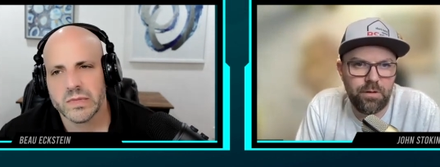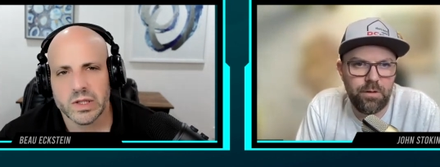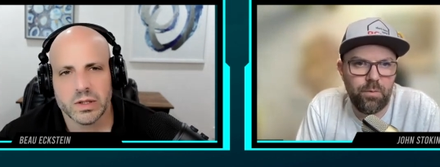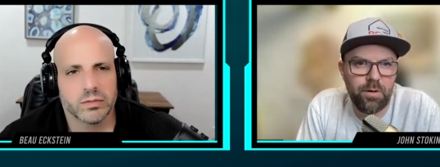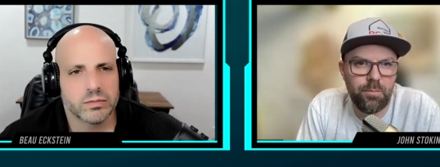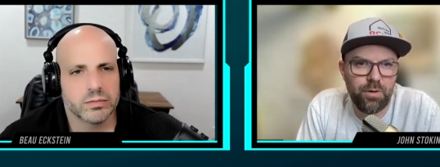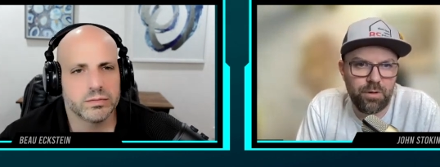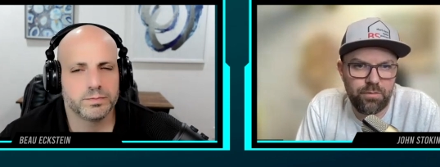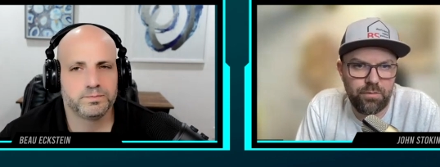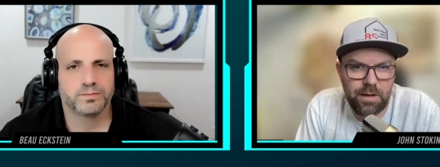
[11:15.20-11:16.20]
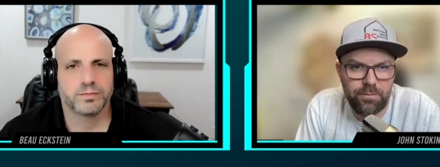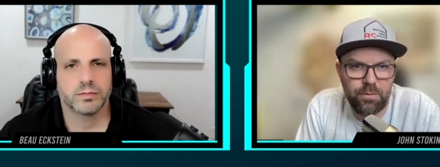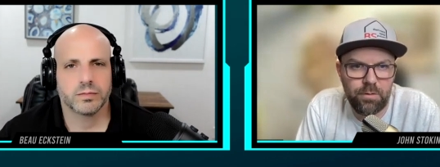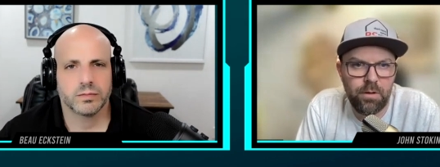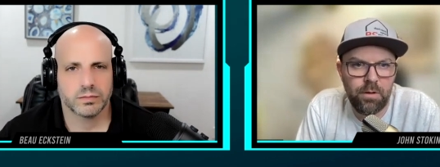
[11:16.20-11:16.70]
Speaker 1: and you want to book
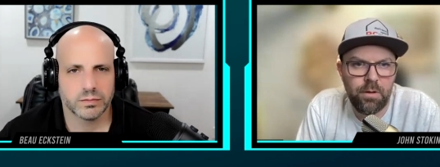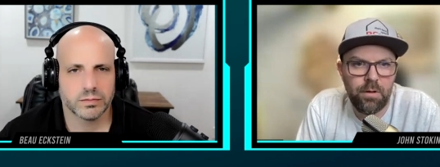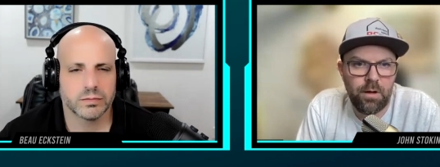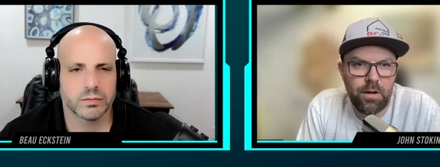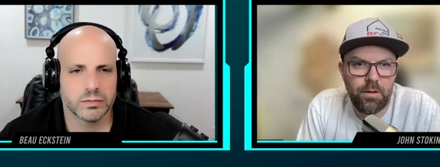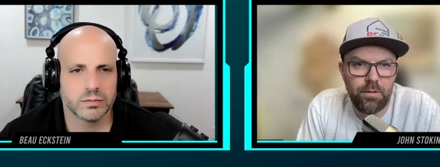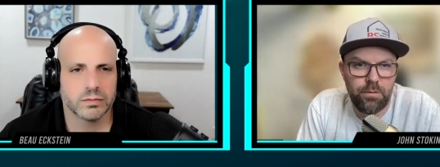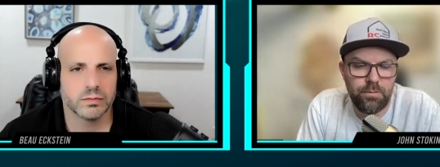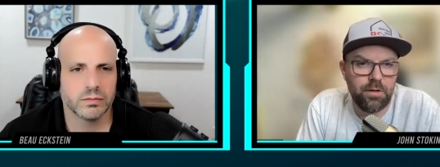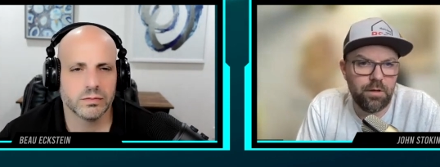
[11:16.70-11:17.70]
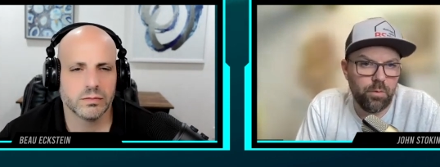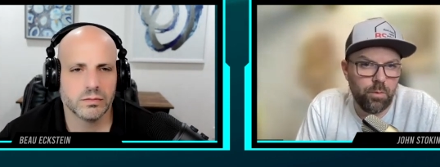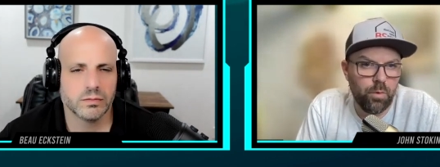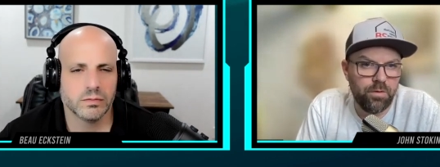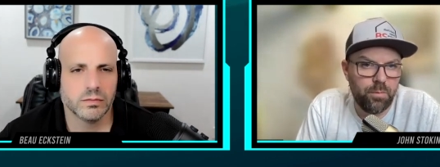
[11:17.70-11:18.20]
travel uh, using your
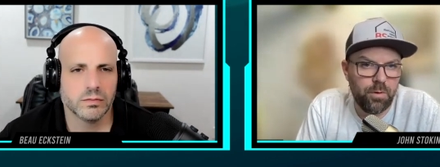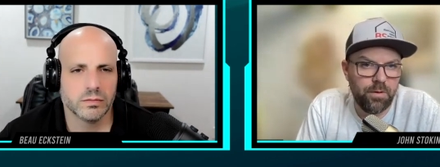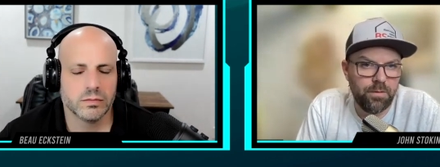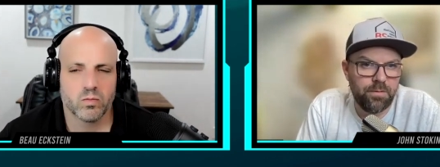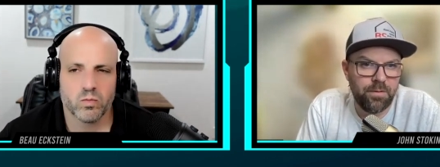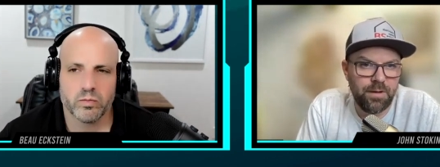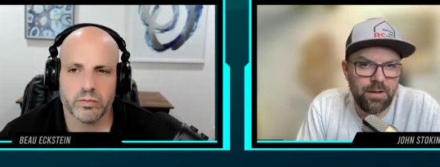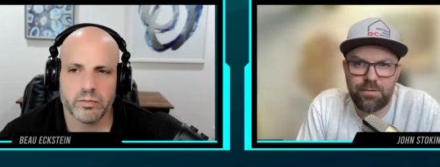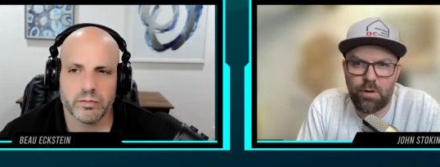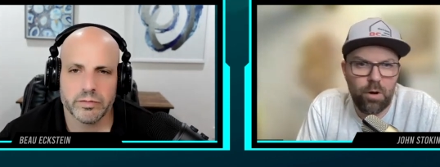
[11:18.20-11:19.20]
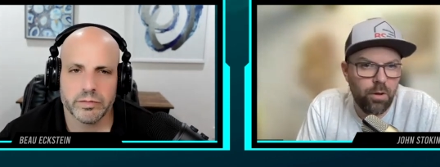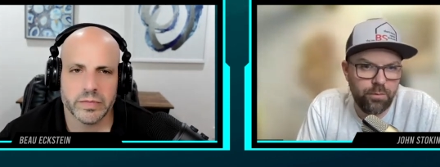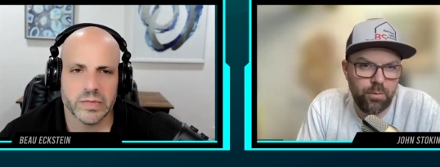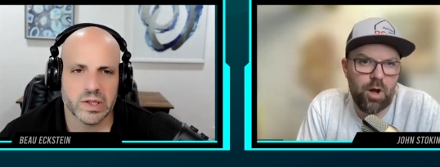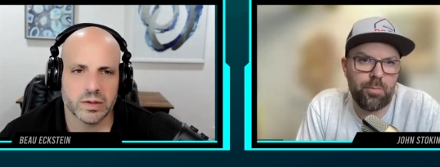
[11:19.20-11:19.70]
rewards points, it's all
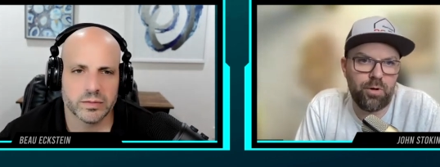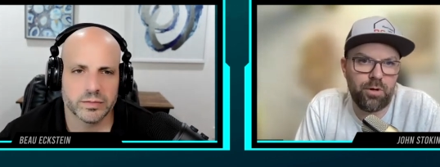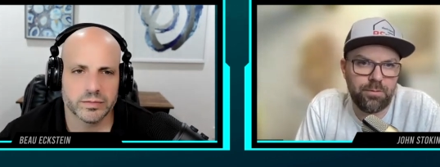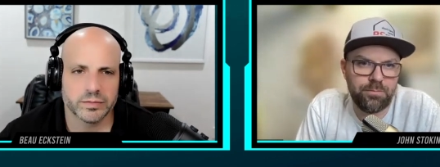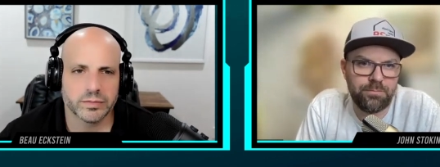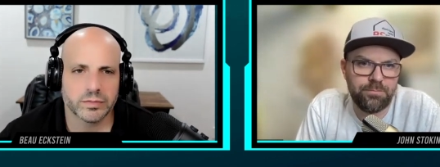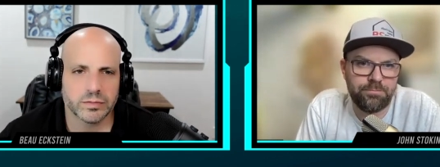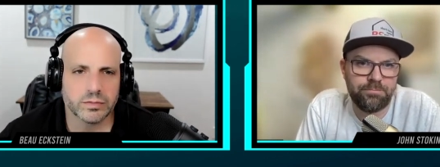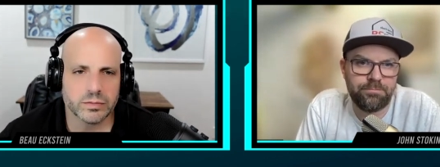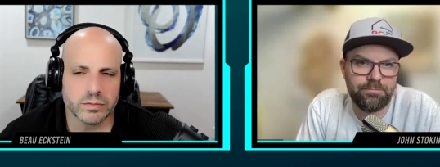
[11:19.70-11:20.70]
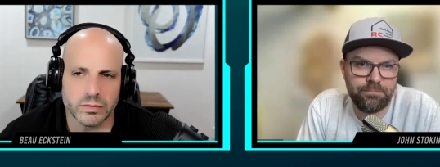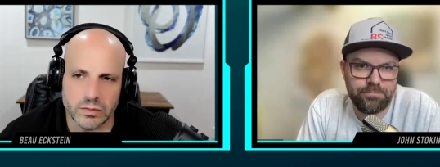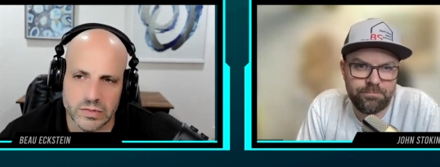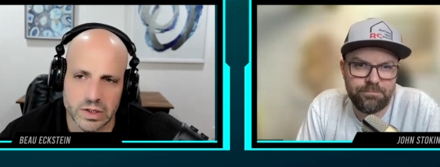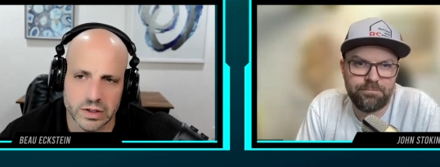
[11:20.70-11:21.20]
through Hopper.
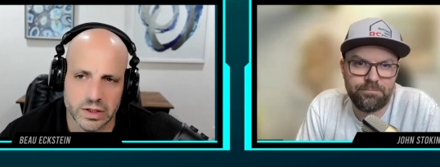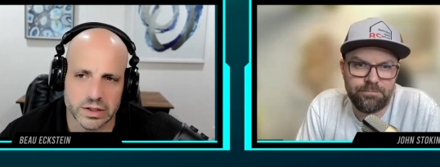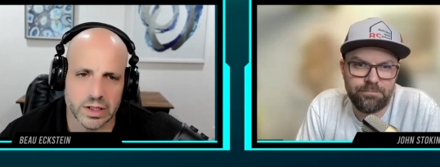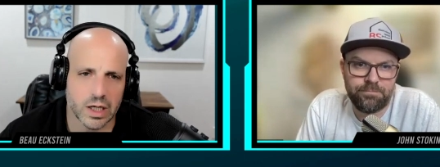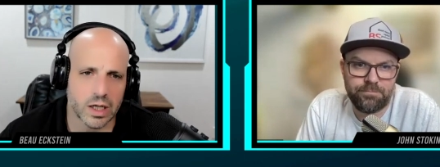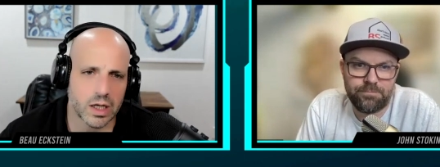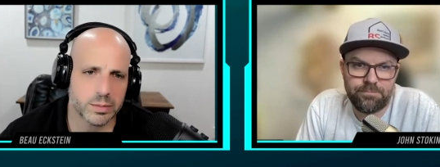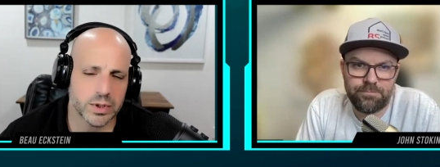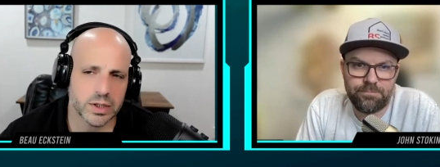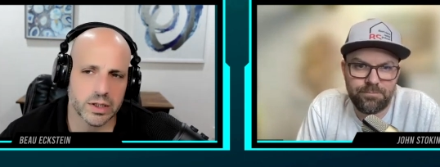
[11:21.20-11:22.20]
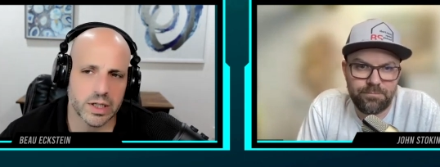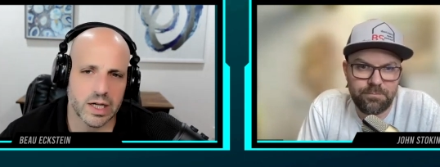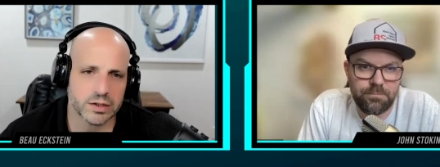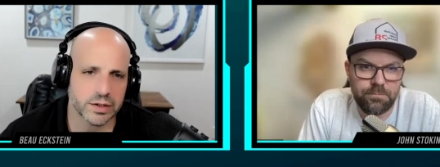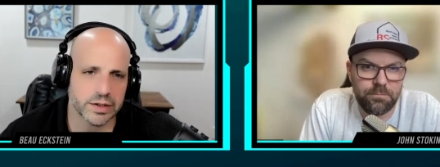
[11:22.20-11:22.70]
Speaker 2: Is Hopper
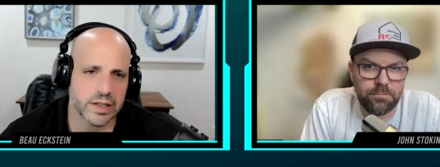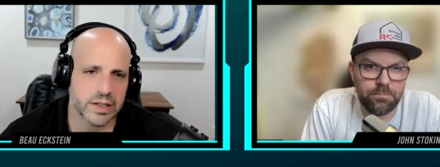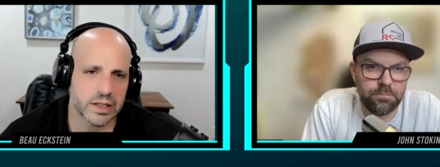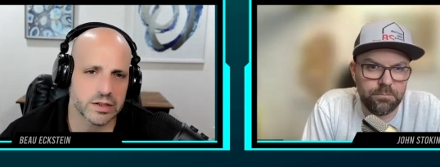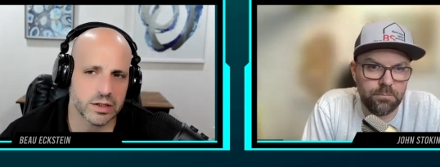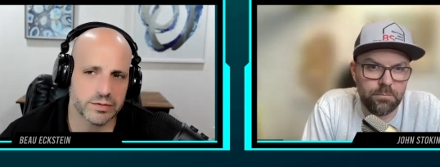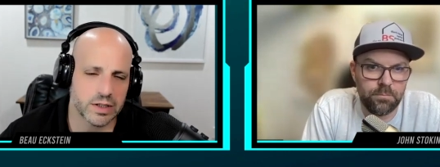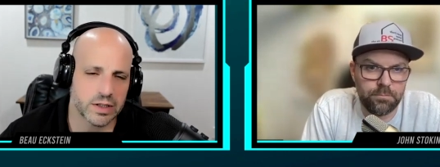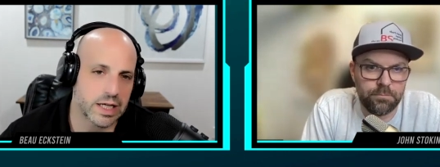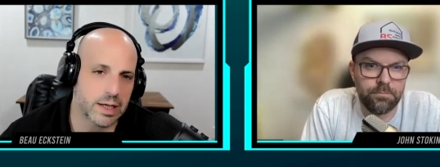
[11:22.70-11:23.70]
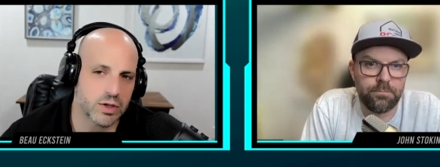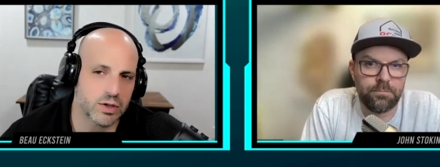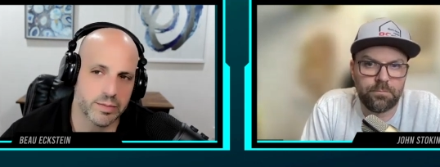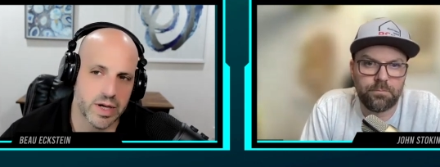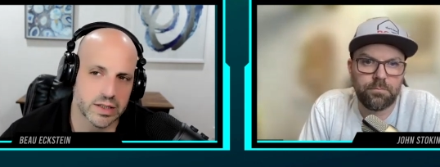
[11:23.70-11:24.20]
international then? Like so, if like I'm going to
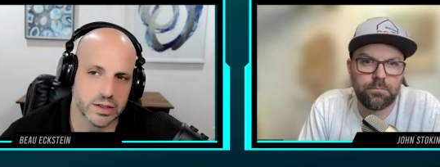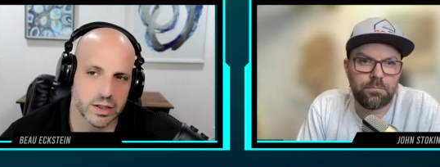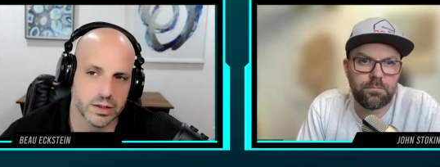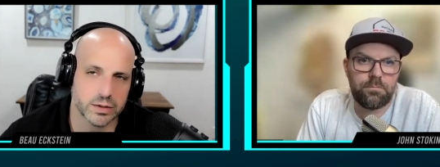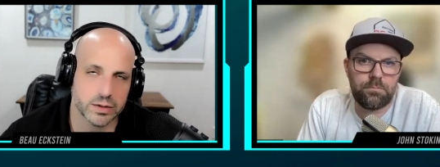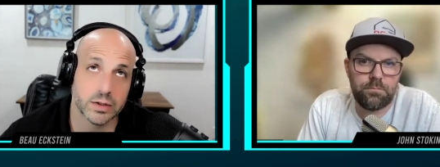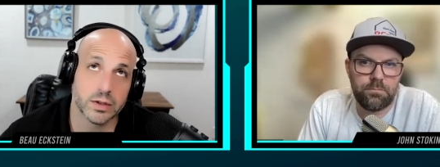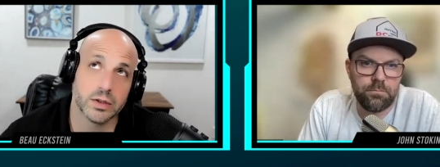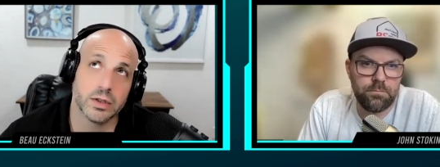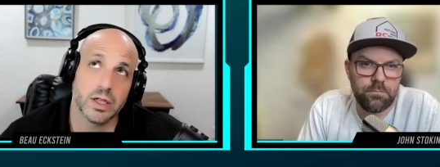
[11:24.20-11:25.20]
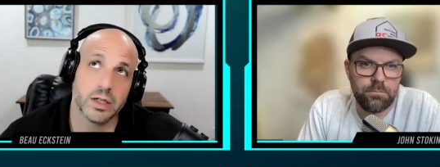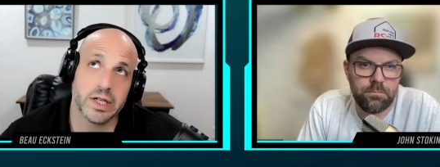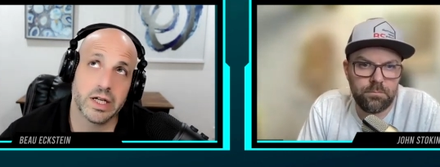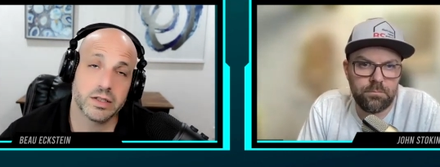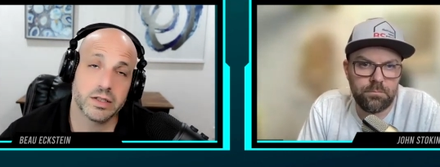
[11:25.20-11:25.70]
Mexico on
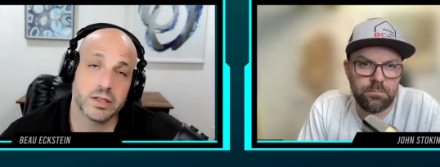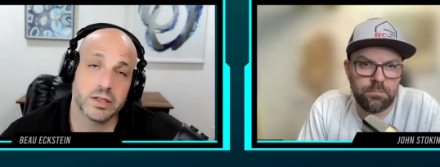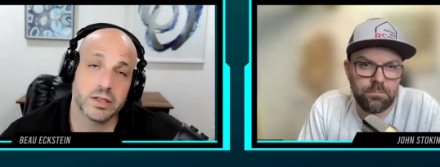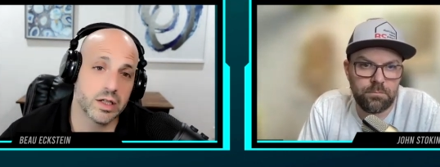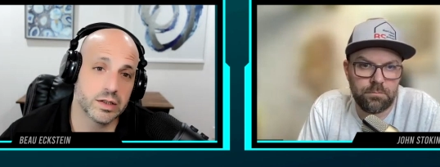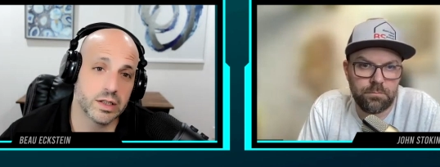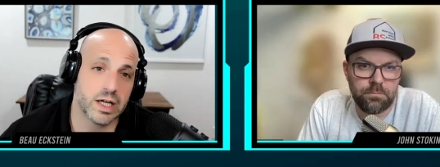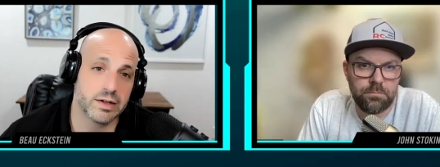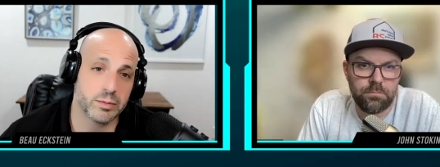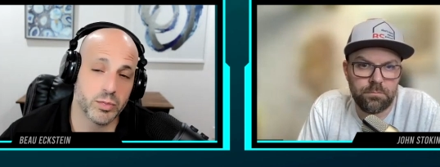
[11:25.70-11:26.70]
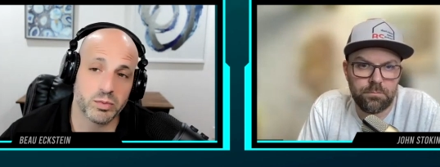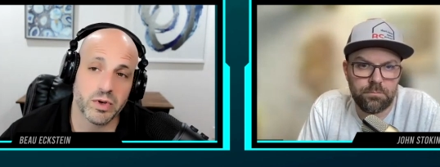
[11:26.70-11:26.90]
vacation in August and I haven't booked my